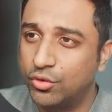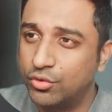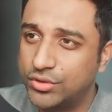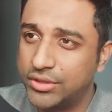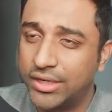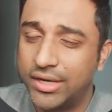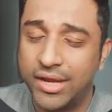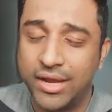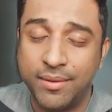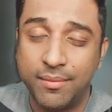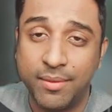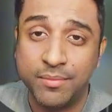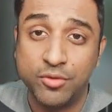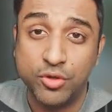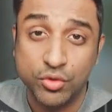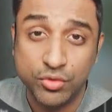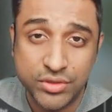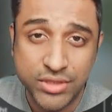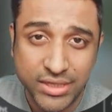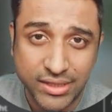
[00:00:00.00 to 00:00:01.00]
use it. I'm
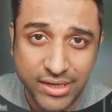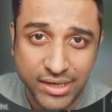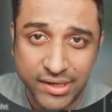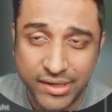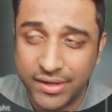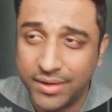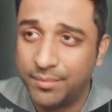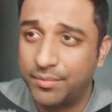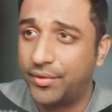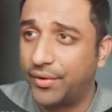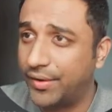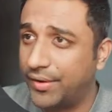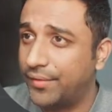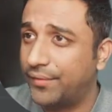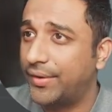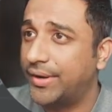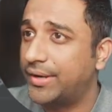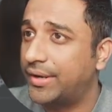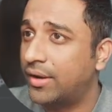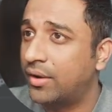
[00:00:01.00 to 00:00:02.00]
using Telegram trigger
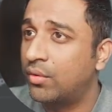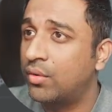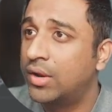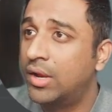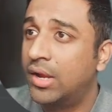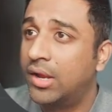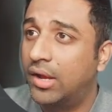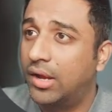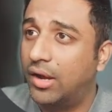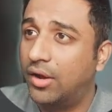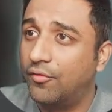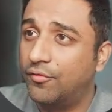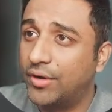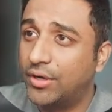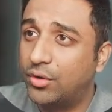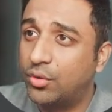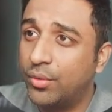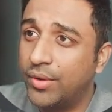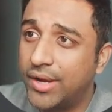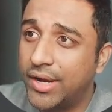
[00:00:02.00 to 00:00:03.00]
right now. We're
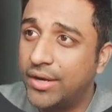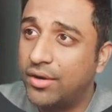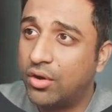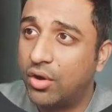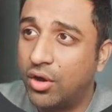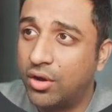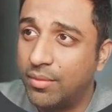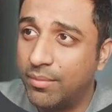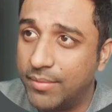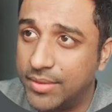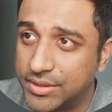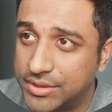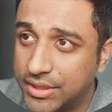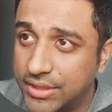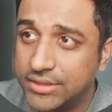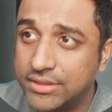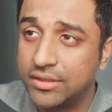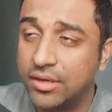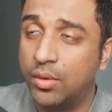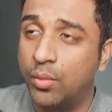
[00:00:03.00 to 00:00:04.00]
doing it on
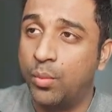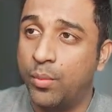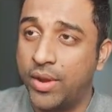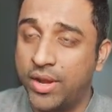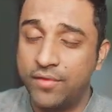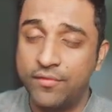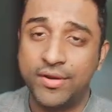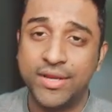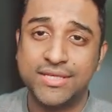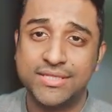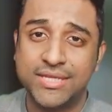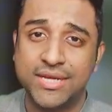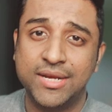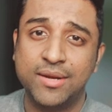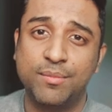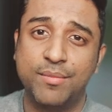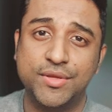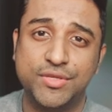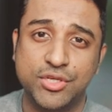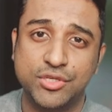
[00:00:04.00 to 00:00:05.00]
message. Whenever I
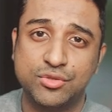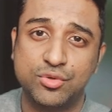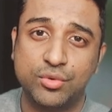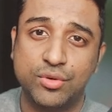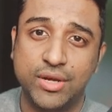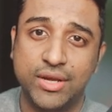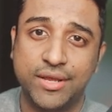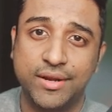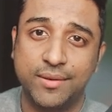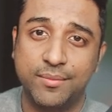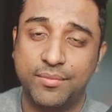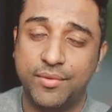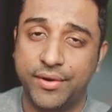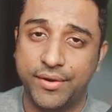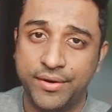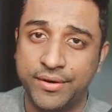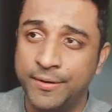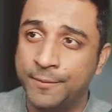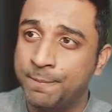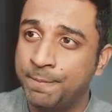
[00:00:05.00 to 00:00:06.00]
send a message to Telegram
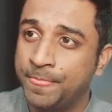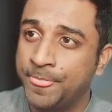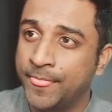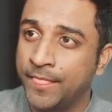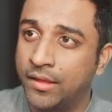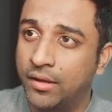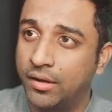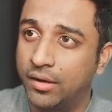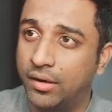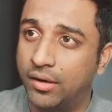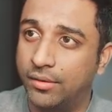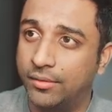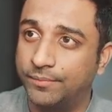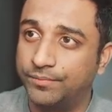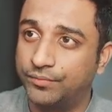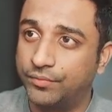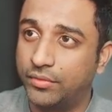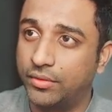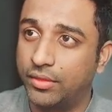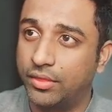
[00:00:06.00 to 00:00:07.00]
trigger,
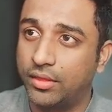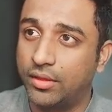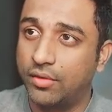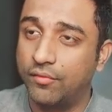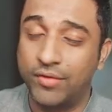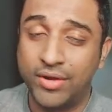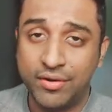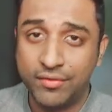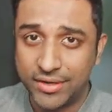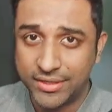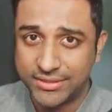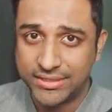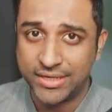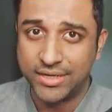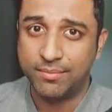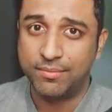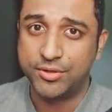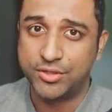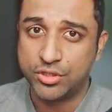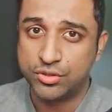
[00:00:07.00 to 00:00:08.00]
whenever I
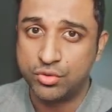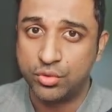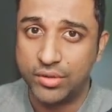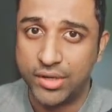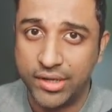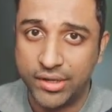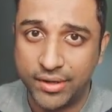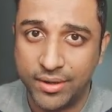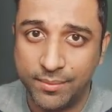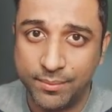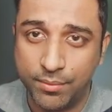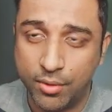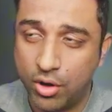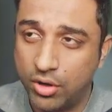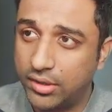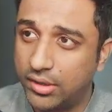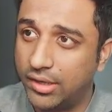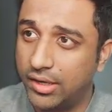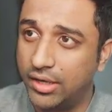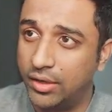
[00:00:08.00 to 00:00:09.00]
send a message to Telegram
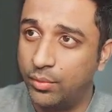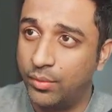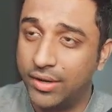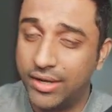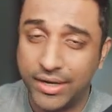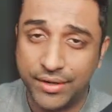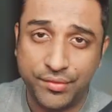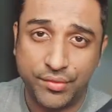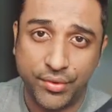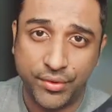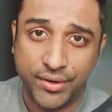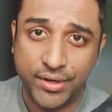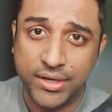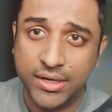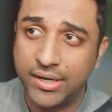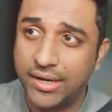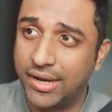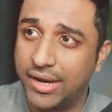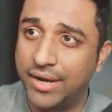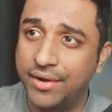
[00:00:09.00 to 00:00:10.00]
bot, it will get
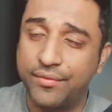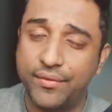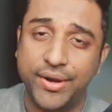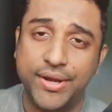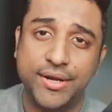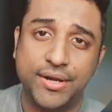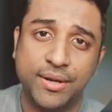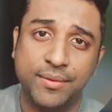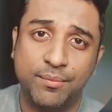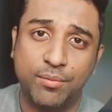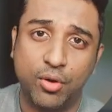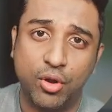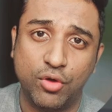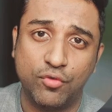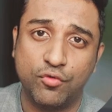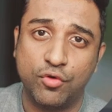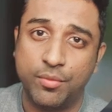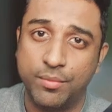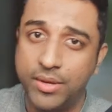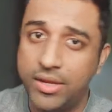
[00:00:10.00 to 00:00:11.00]
triggered and write a blog
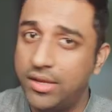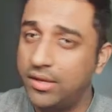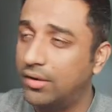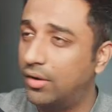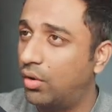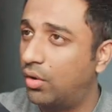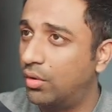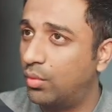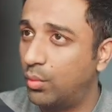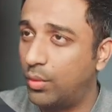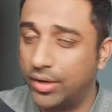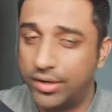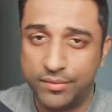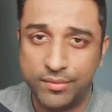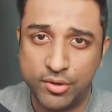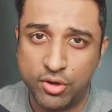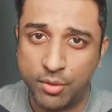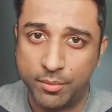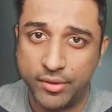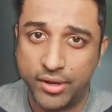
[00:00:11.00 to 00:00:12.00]
for me on
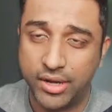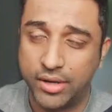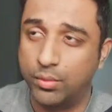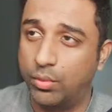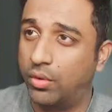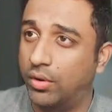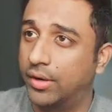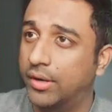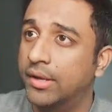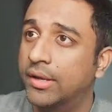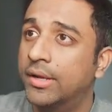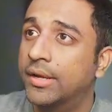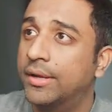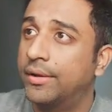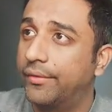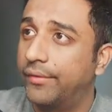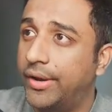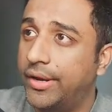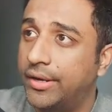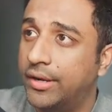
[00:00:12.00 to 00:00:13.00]
whatever topic I want,
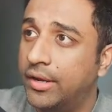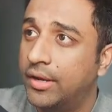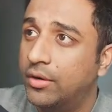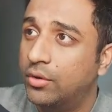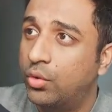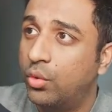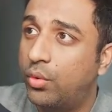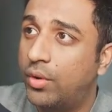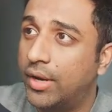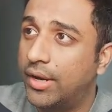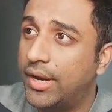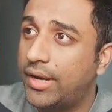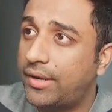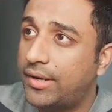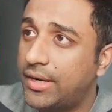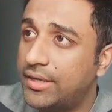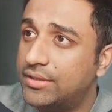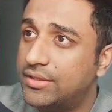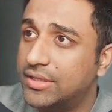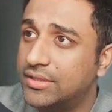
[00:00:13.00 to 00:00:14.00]
right? To
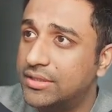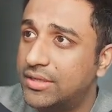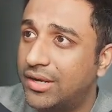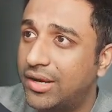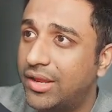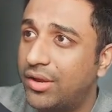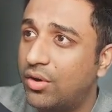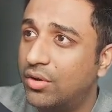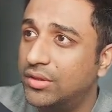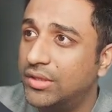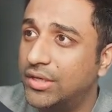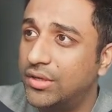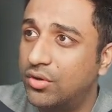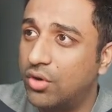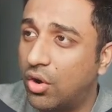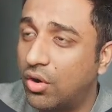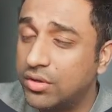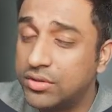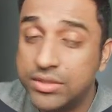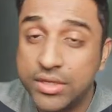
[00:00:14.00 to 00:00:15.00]
connect it, just click on the
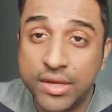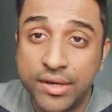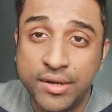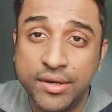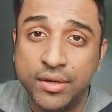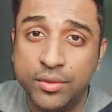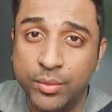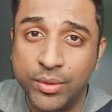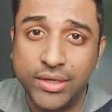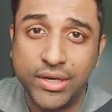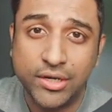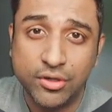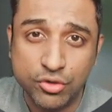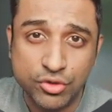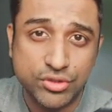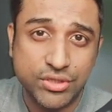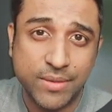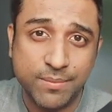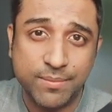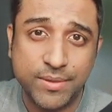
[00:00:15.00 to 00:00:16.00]
docs here and it will tell you
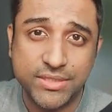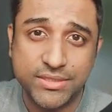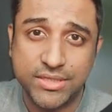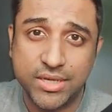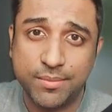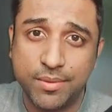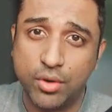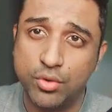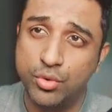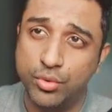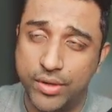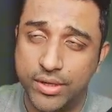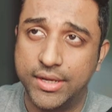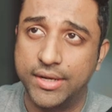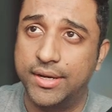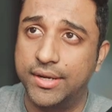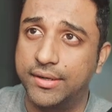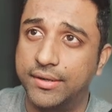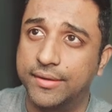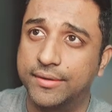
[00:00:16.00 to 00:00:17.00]
step by step how you can
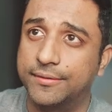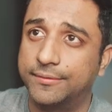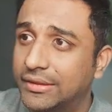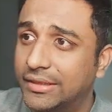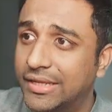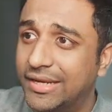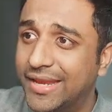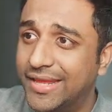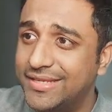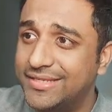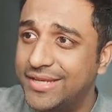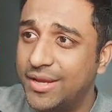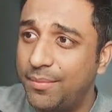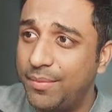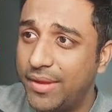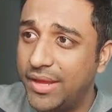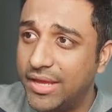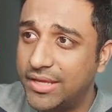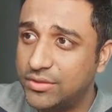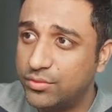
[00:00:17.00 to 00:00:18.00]
connect it. The next
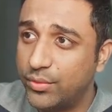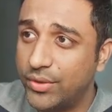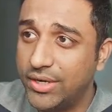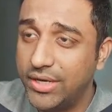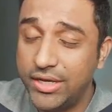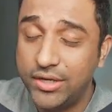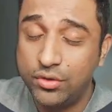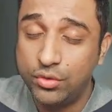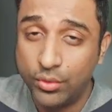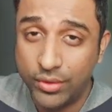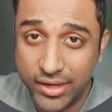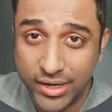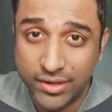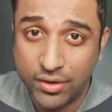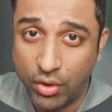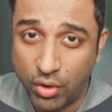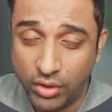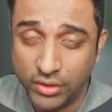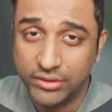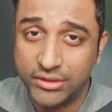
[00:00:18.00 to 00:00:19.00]
step is we need to
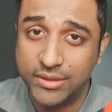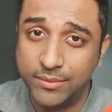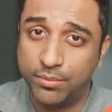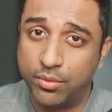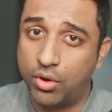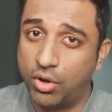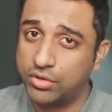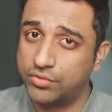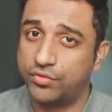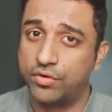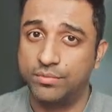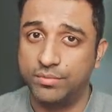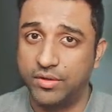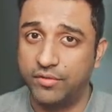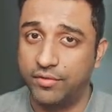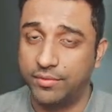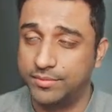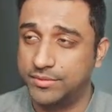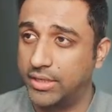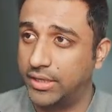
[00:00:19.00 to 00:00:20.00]
get all the blogs from
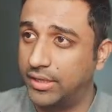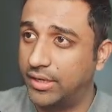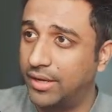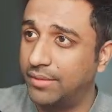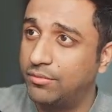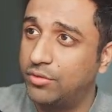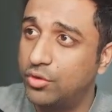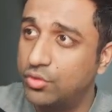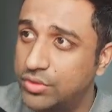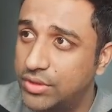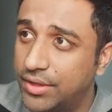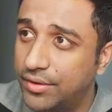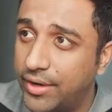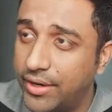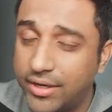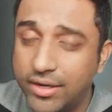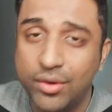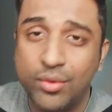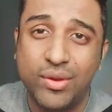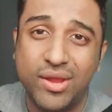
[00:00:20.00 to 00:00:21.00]
the website. I'm using
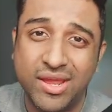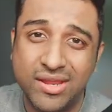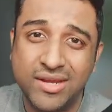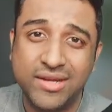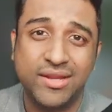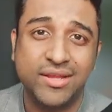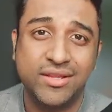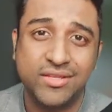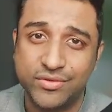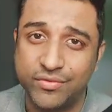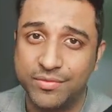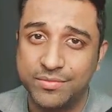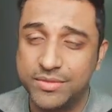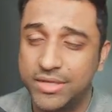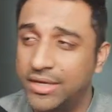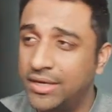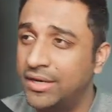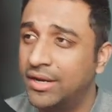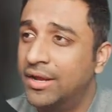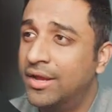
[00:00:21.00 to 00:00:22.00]
right now Anatain's
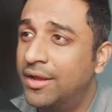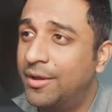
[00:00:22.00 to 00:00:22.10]
website,